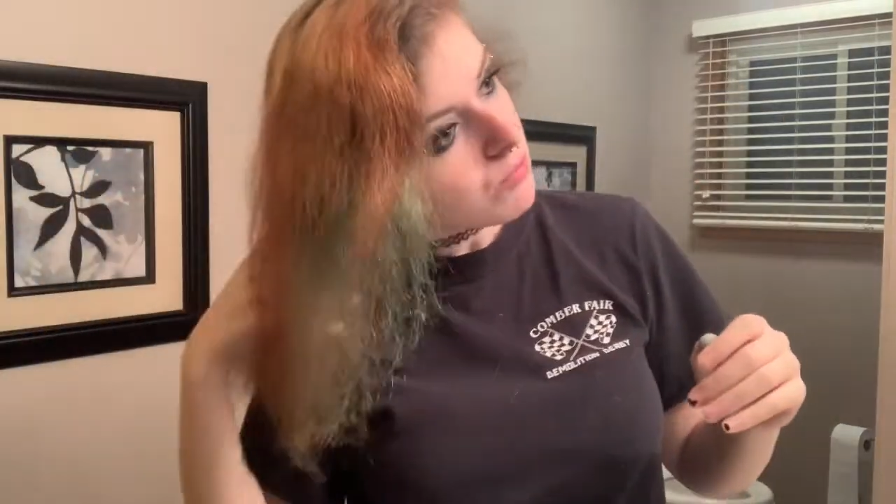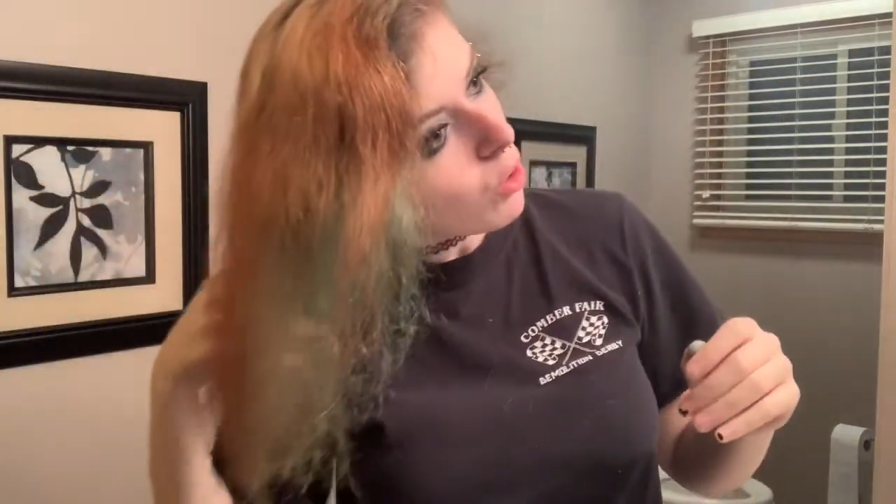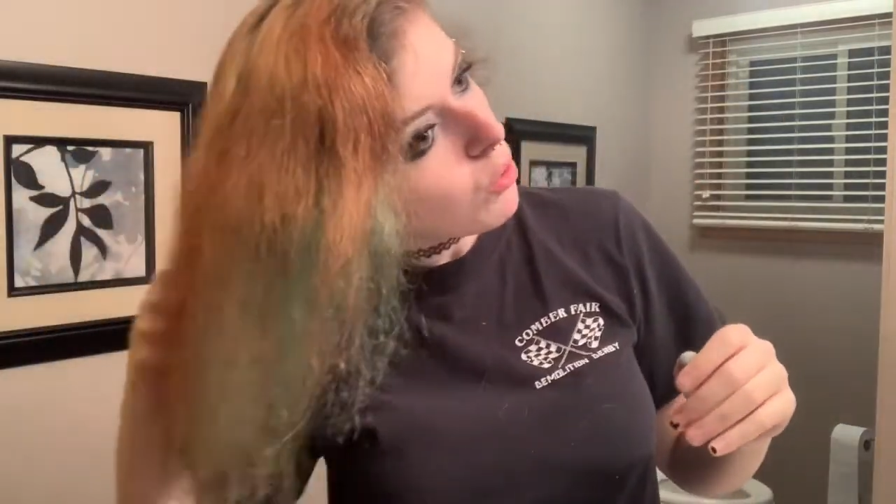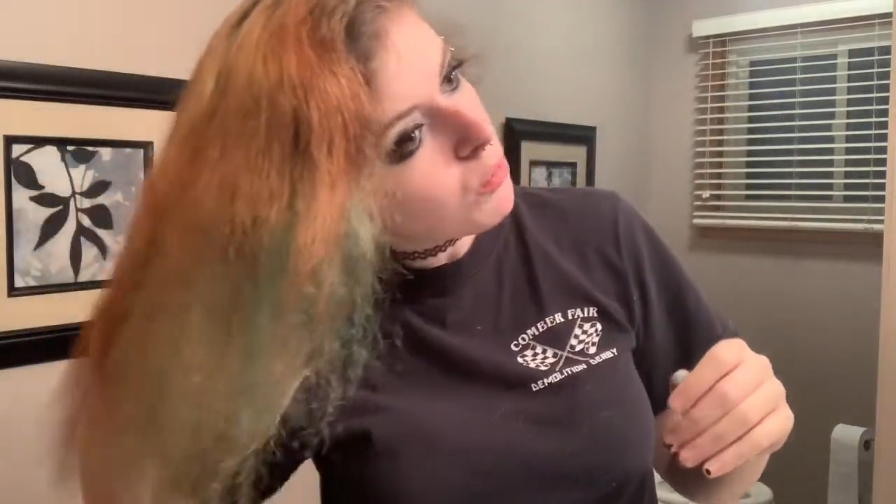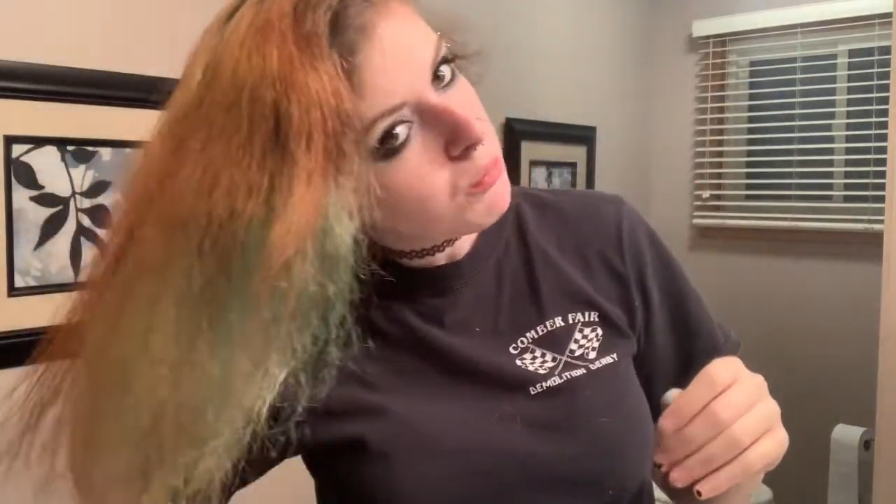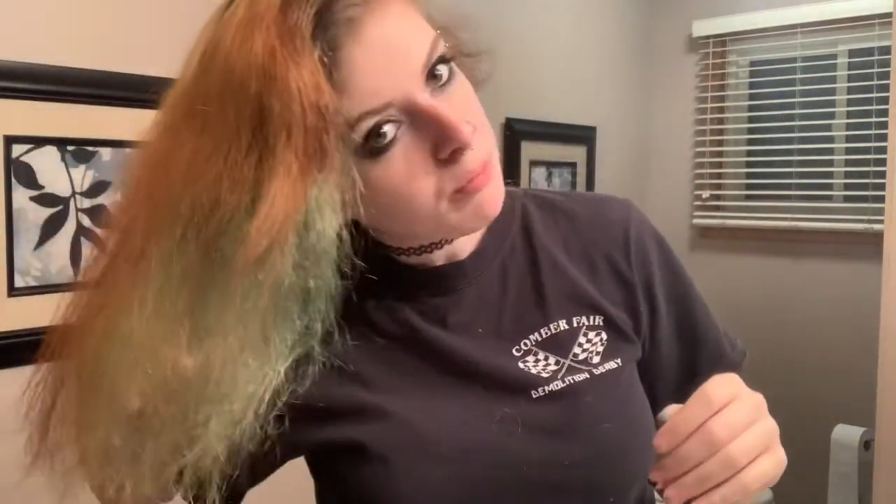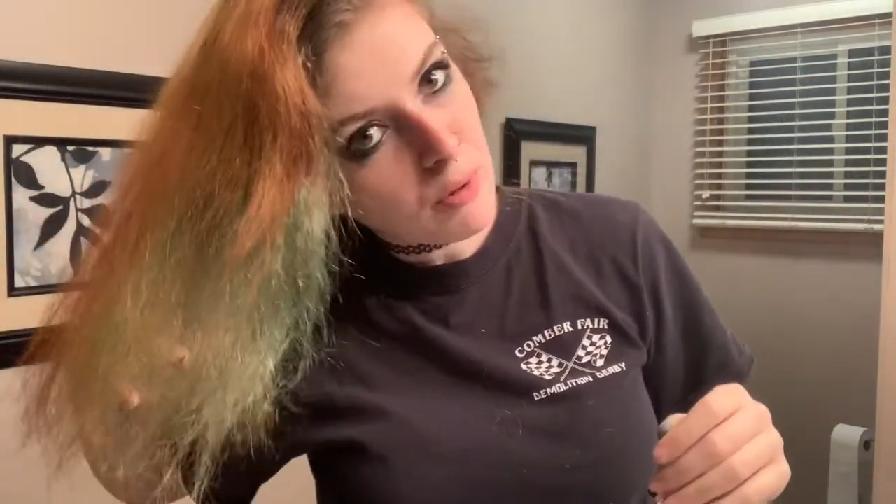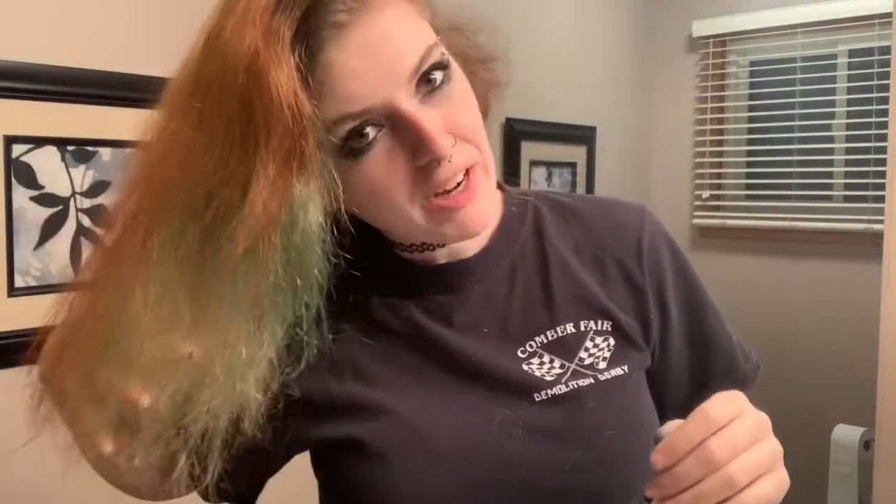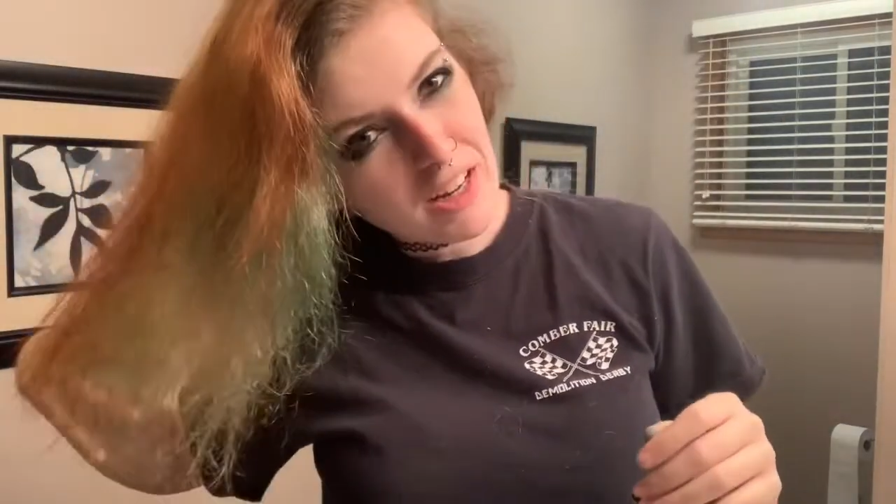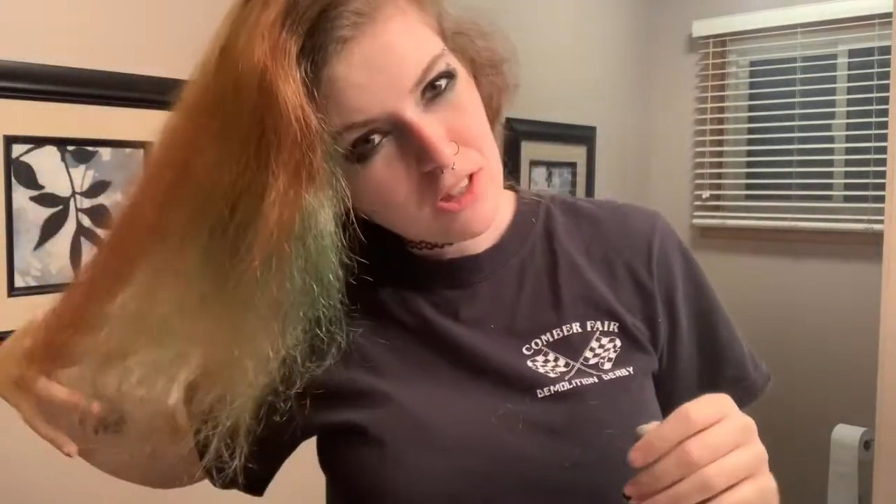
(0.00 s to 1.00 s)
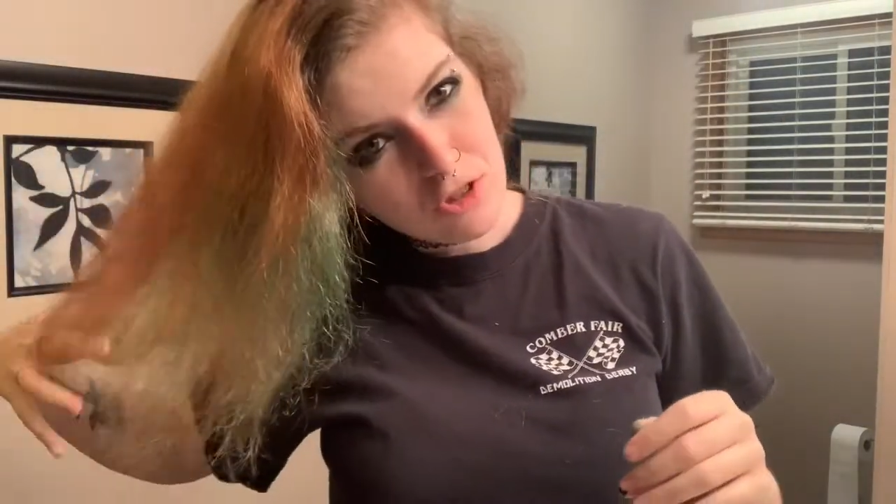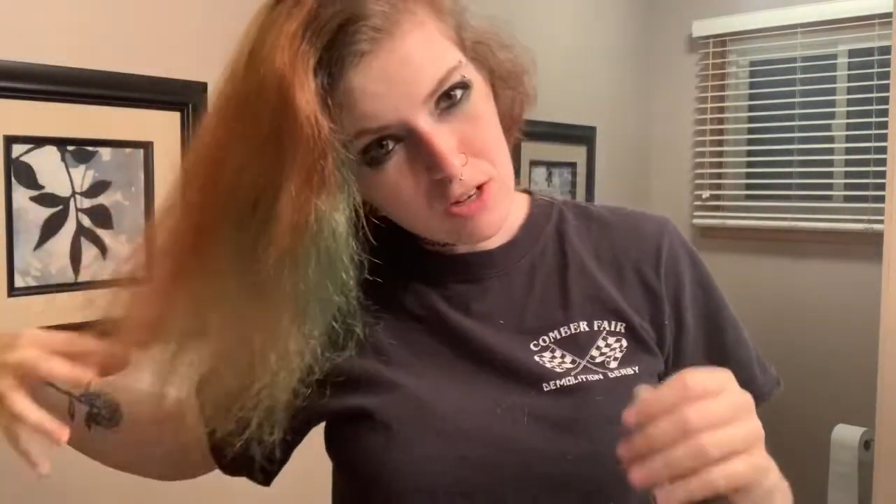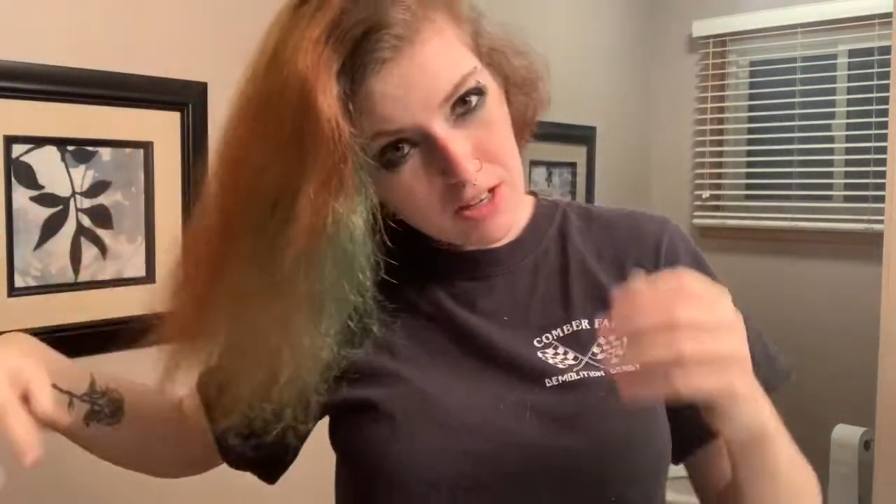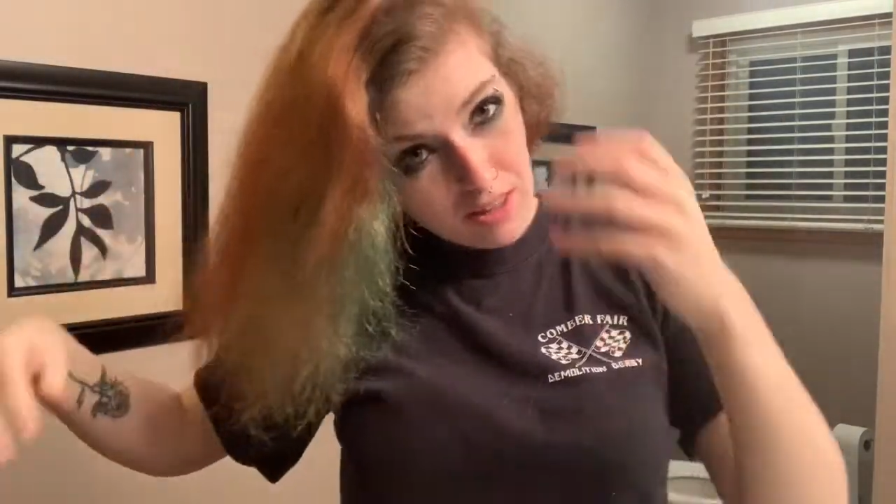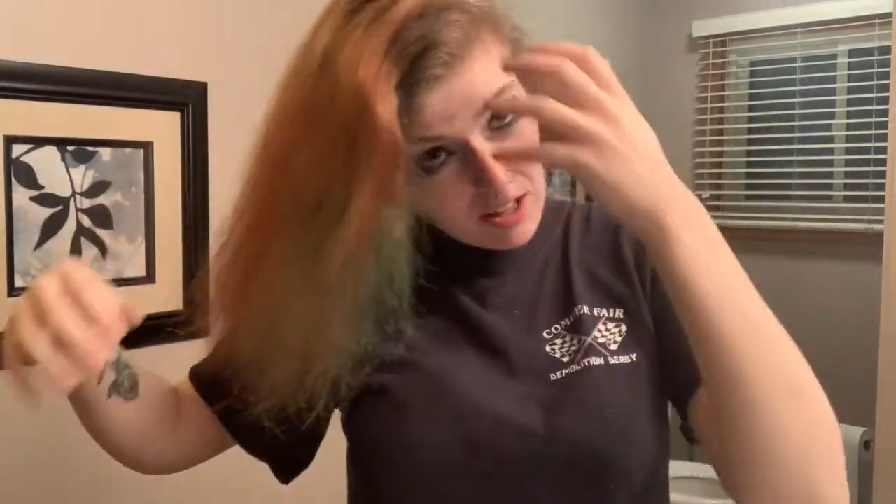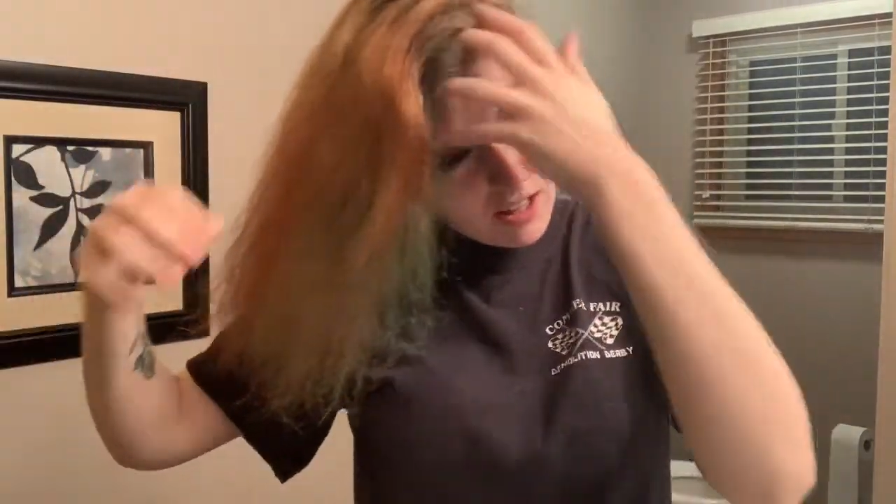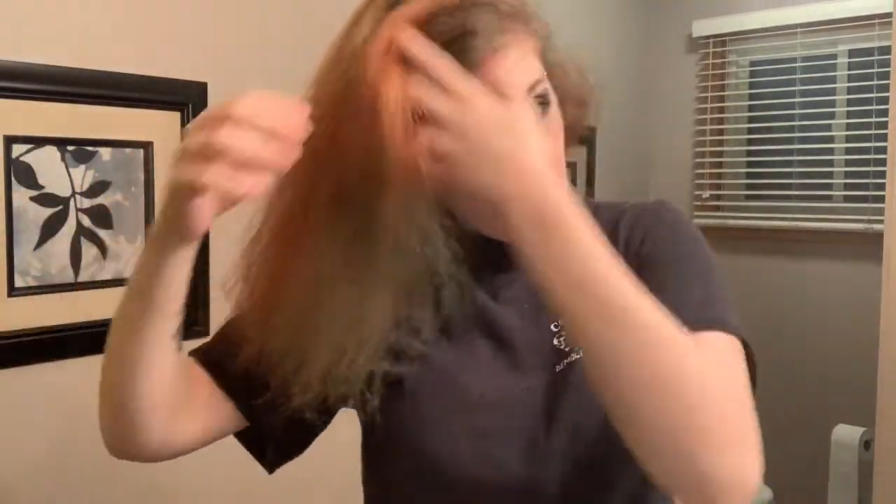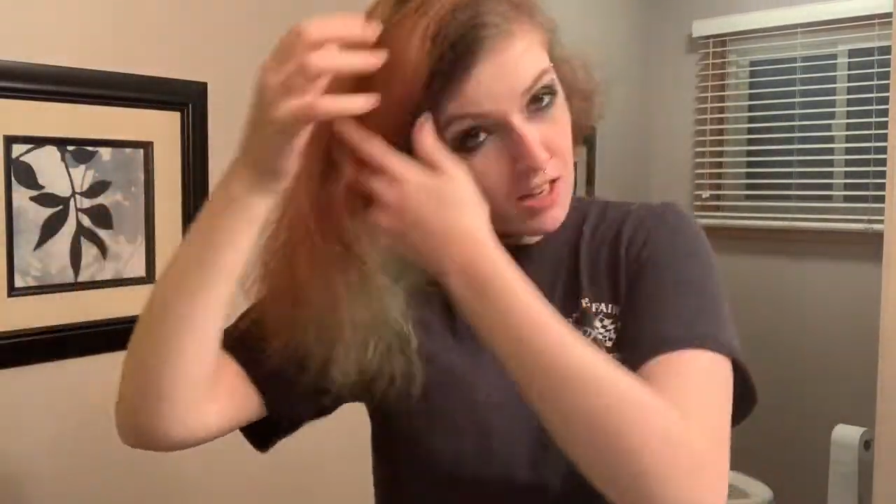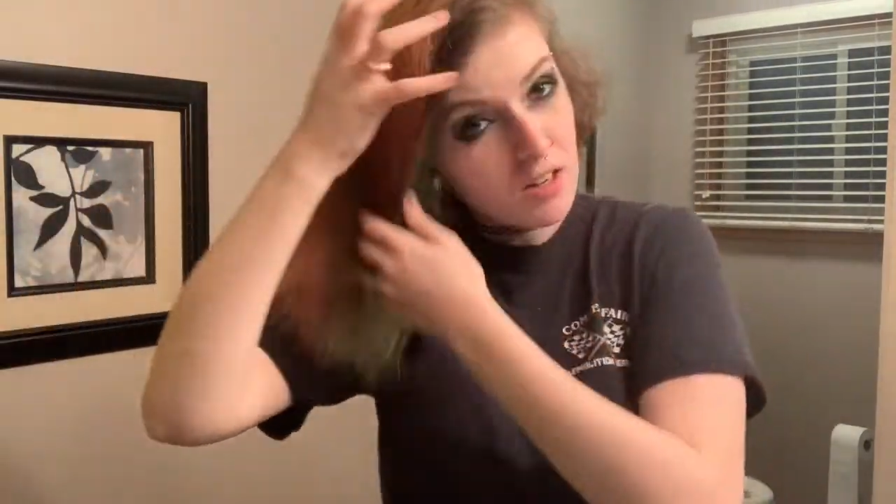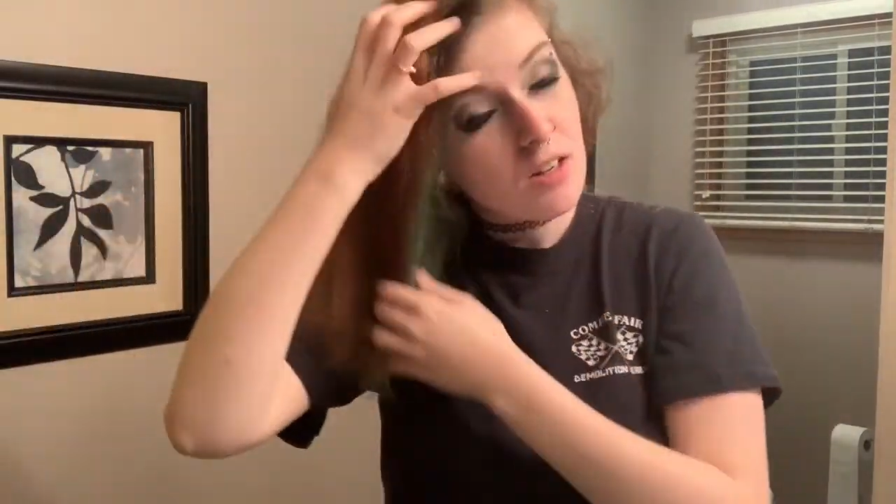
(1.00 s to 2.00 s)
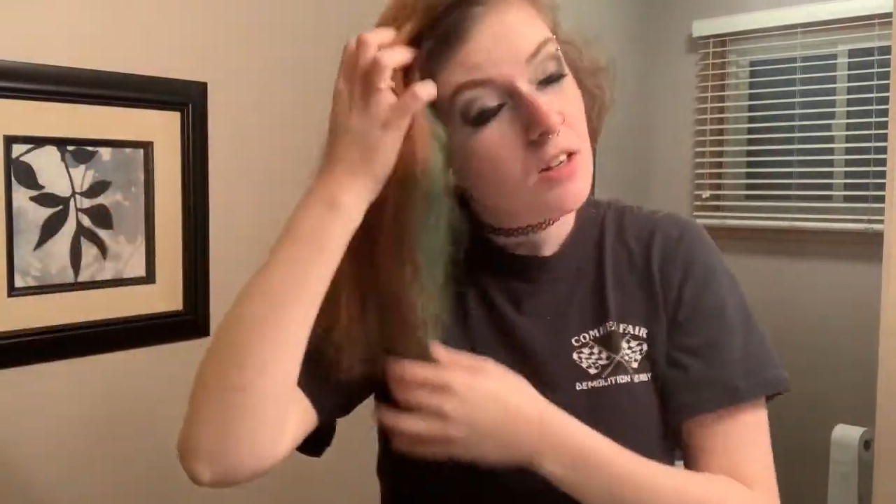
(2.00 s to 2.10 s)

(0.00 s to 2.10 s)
no breakage or anything and